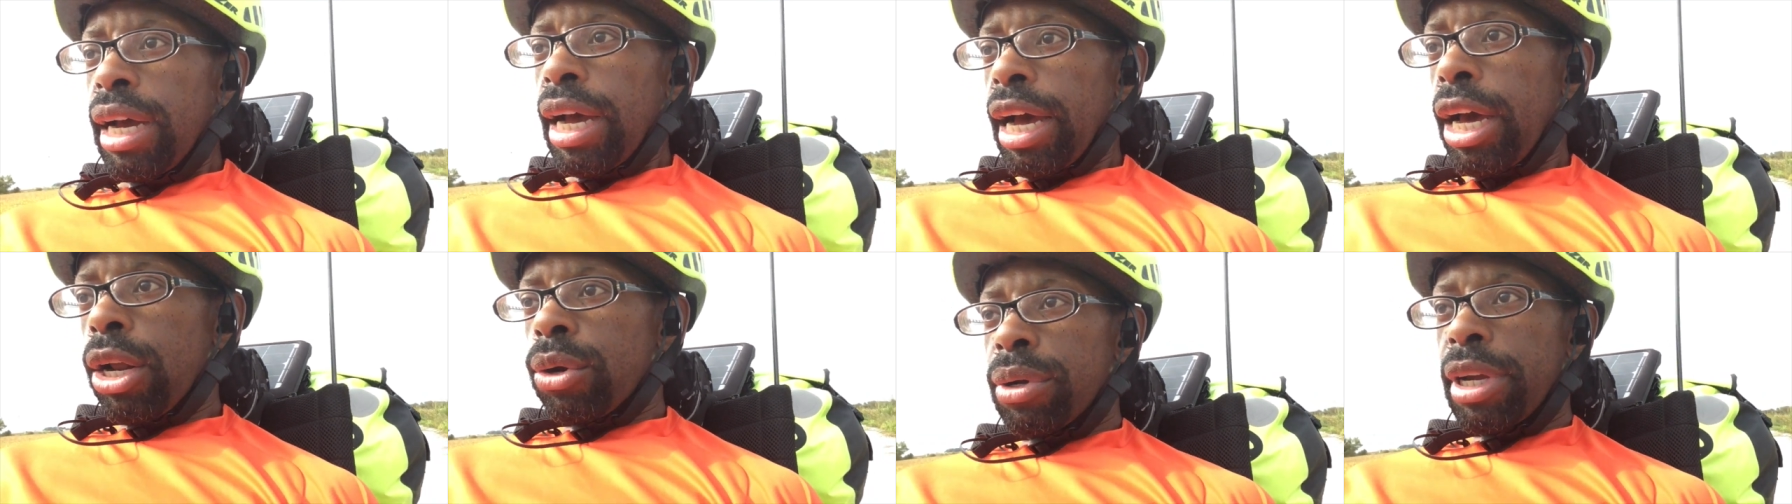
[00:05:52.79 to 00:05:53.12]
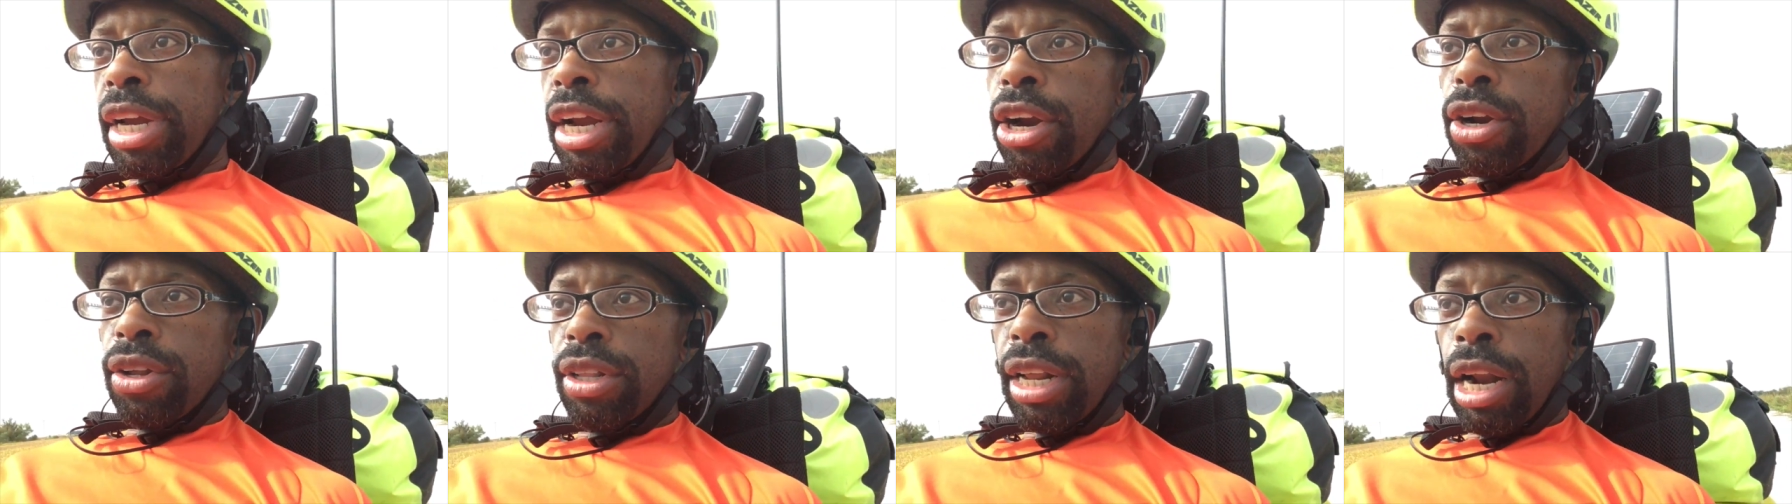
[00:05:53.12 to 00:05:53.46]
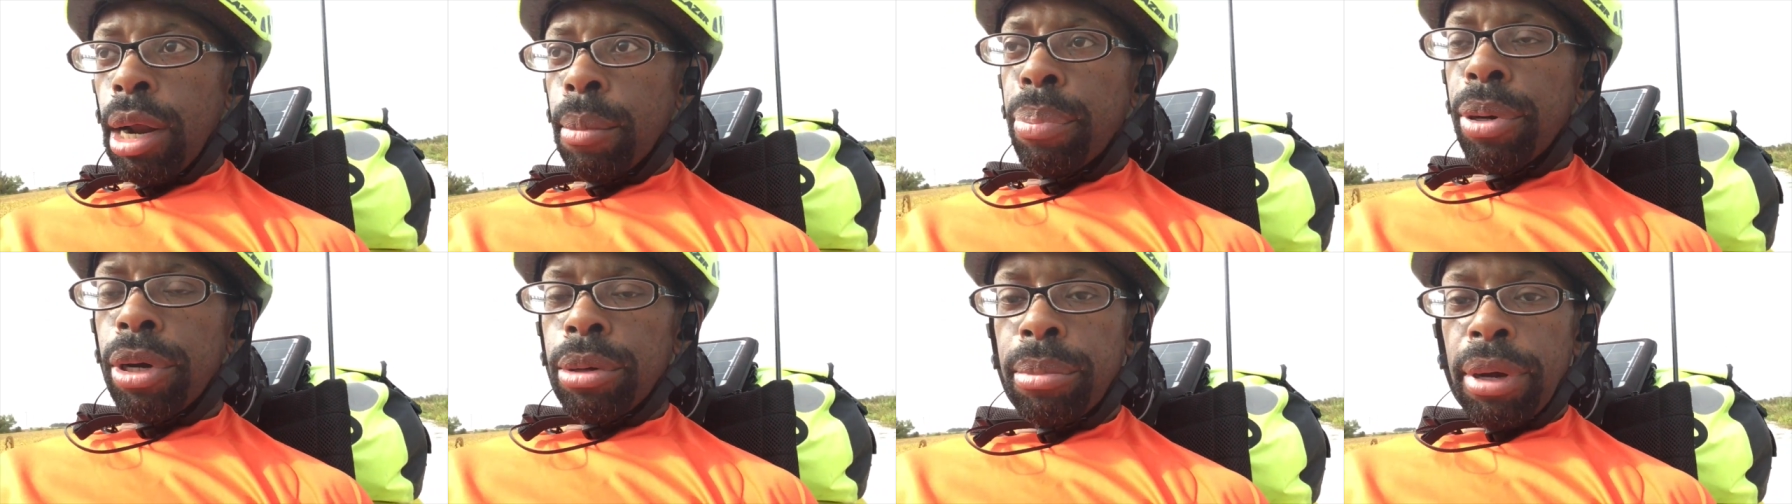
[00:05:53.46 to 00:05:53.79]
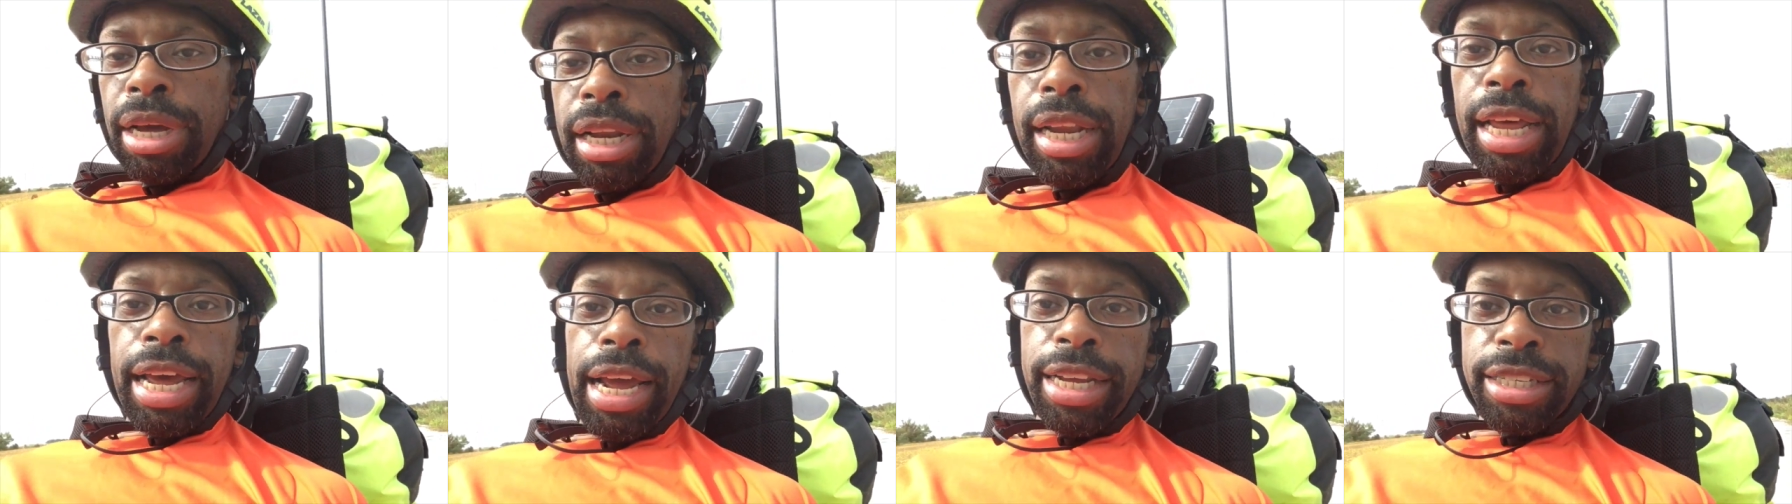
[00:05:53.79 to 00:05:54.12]
I don't care that I'm putting my
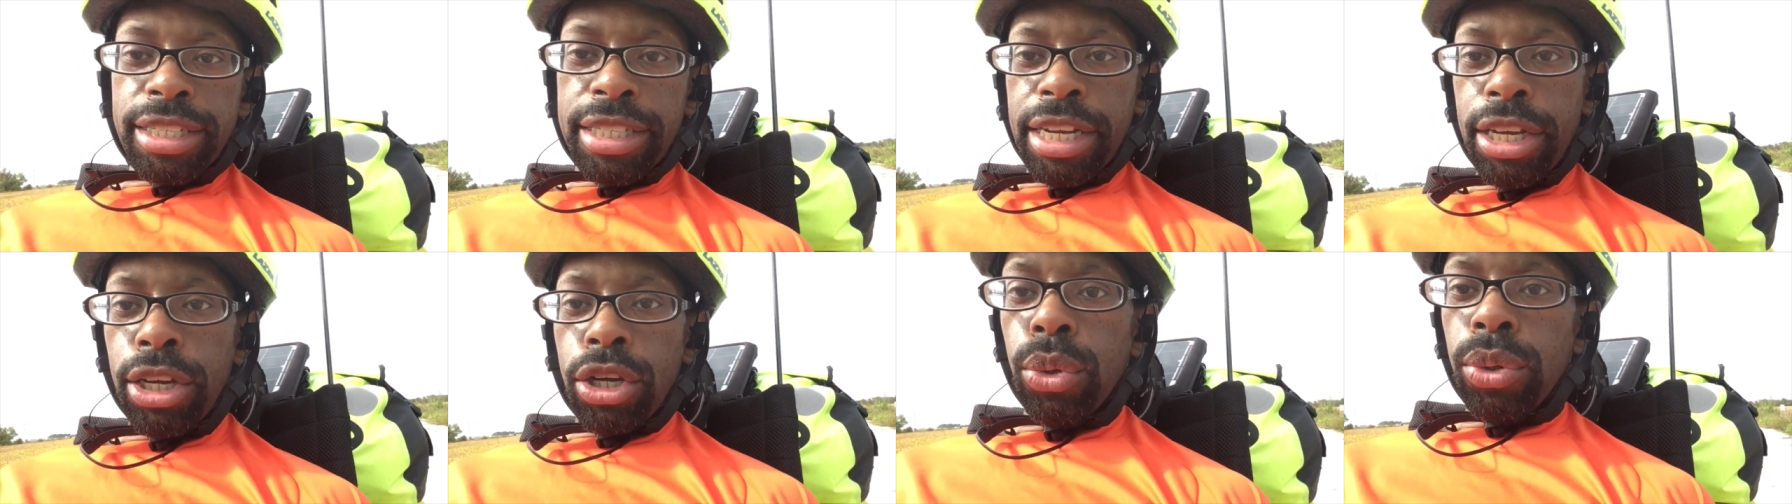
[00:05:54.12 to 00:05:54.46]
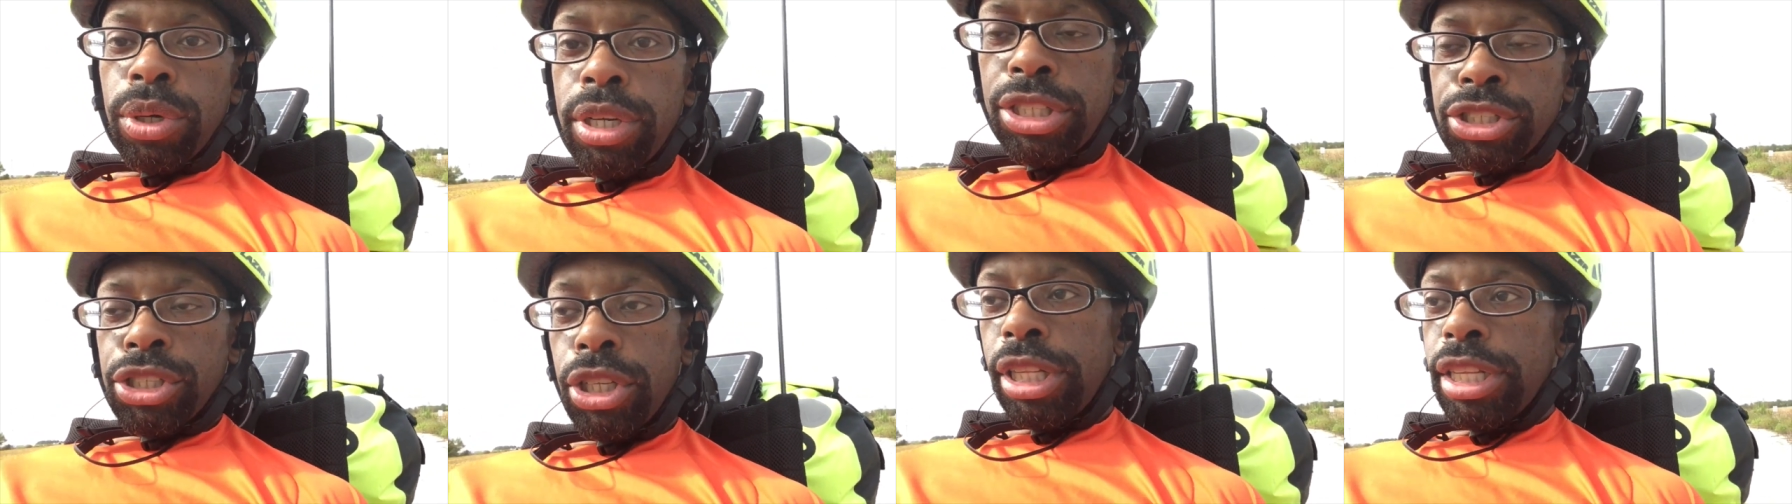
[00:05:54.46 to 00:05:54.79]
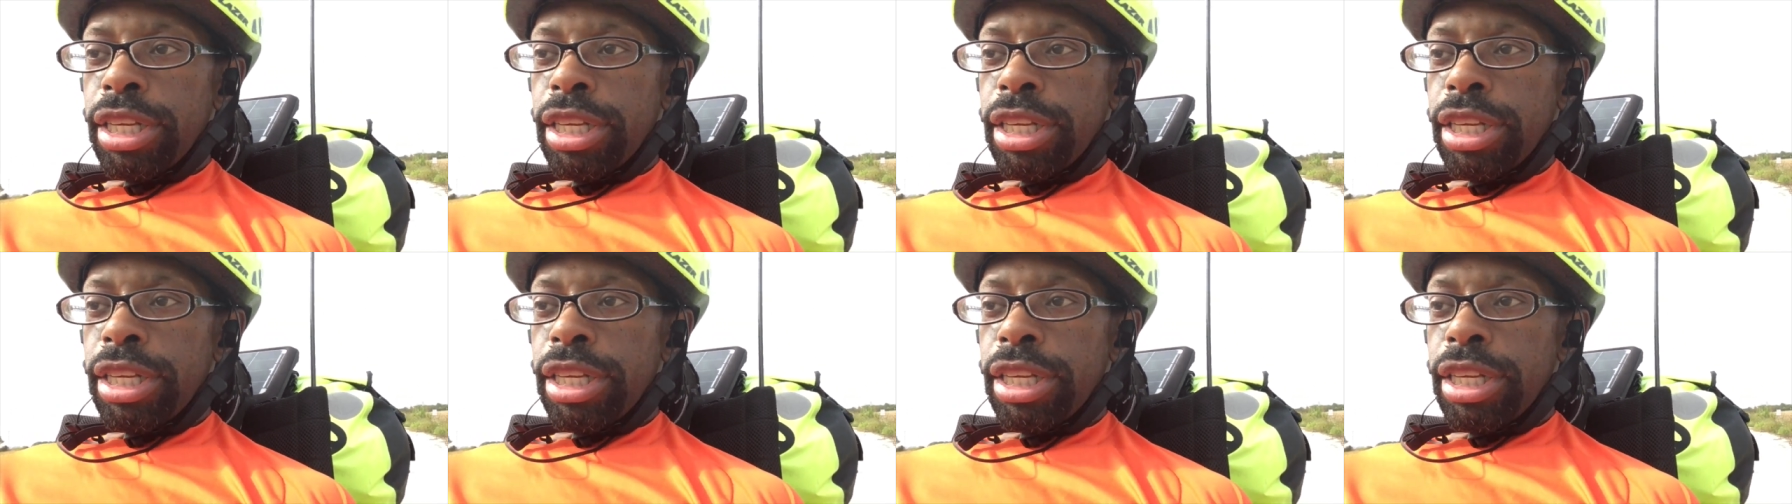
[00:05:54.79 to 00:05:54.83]
last nickel into